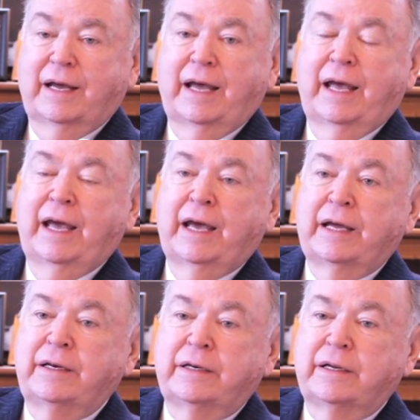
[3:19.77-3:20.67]

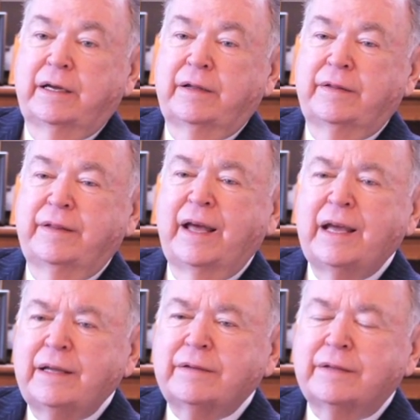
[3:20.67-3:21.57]
And
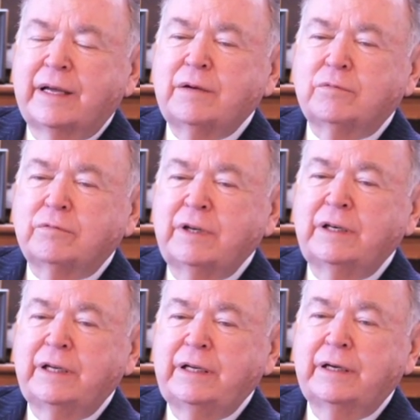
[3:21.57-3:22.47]
they
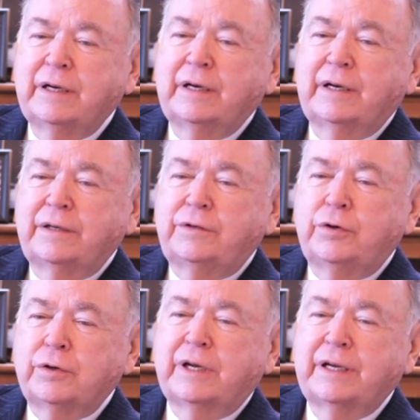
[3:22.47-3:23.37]
really
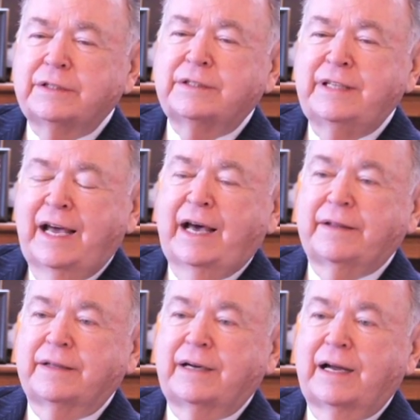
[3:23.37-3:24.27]
took his
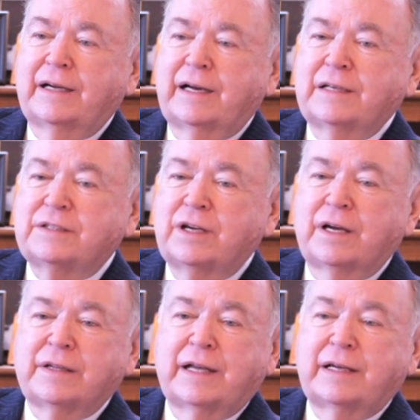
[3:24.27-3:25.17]
death, and I
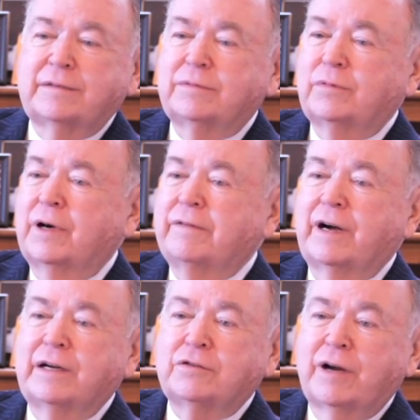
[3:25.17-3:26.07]
saw that
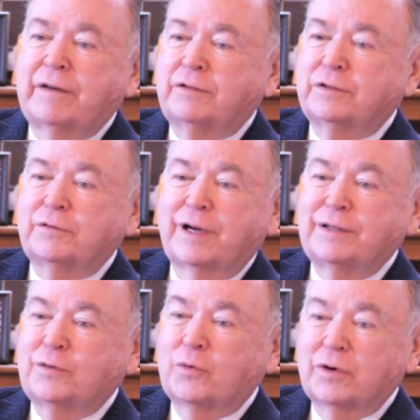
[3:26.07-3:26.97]
wherever I traveled
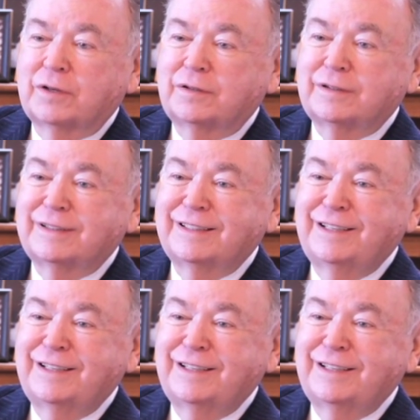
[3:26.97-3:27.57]
around the world.